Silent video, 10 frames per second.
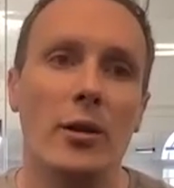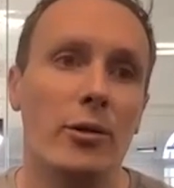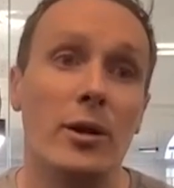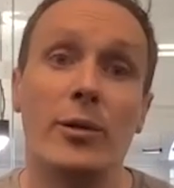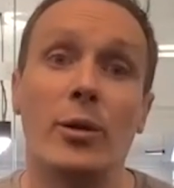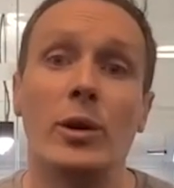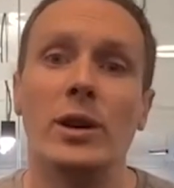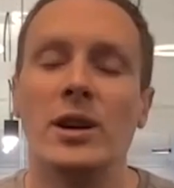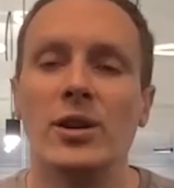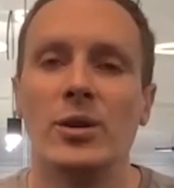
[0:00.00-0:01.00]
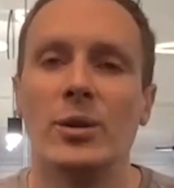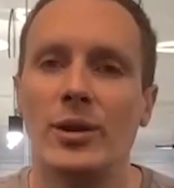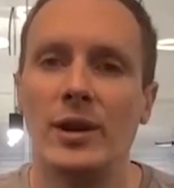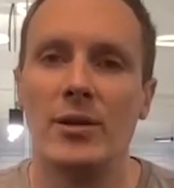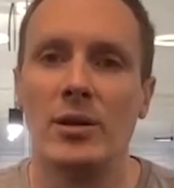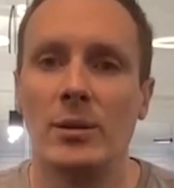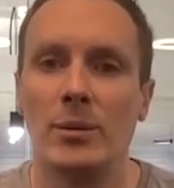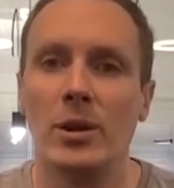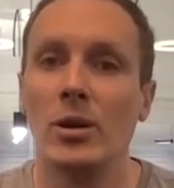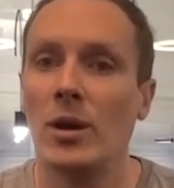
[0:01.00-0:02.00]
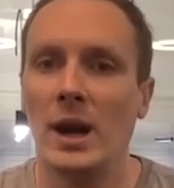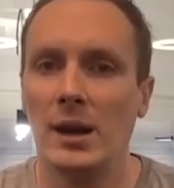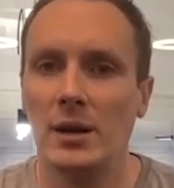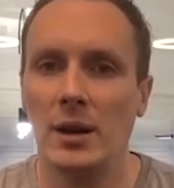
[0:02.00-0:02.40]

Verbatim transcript: know, three, four years or whatever. And, but you're right,